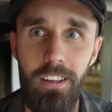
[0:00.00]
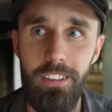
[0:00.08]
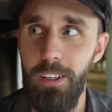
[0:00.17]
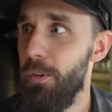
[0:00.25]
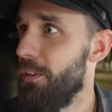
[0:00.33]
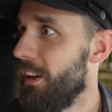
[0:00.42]

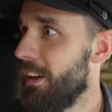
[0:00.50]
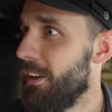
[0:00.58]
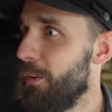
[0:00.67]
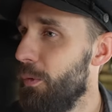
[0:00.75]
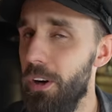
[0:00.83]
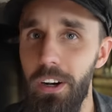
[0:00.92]
So I was like,
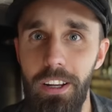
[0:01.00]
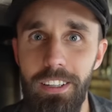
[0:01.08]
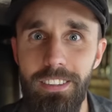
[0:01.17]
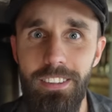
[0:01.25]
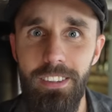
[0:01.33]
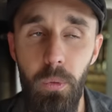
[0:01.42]
where
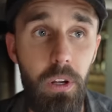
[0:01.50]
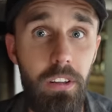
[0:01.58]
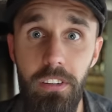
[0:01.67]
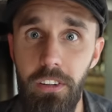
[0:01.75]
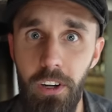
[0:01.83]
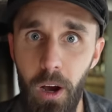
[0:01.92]
is
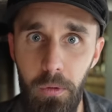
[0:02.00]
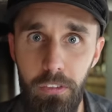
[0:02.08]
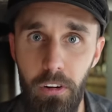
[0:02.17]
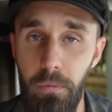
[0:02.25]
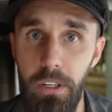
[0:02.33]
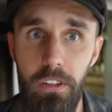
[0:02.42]
it coming
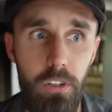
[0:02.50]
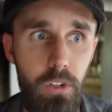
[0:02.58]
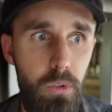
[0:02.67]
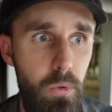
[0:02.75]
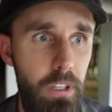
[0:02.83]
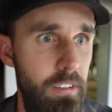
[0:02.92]
from, and
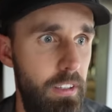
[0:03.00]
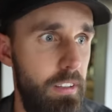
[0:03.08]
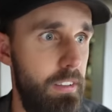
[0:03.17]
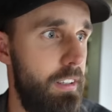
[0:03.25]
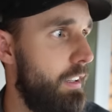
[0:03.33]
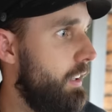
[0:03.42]
who is
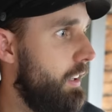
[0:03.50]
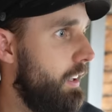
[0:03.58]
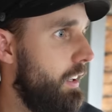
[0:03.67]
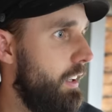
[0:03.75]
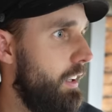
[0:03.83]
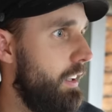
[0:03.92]
it?
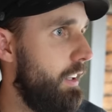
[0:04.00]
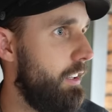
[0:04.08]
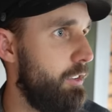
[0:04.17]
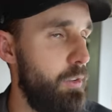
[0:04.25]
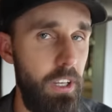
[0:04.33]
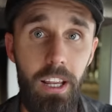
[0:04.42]

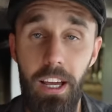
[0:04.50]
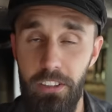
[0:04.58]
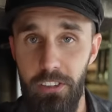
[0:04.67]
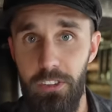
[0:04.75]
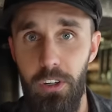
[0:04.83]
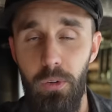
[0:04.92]
So then I
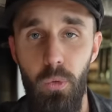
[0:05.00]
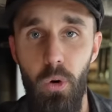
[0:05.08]
actually started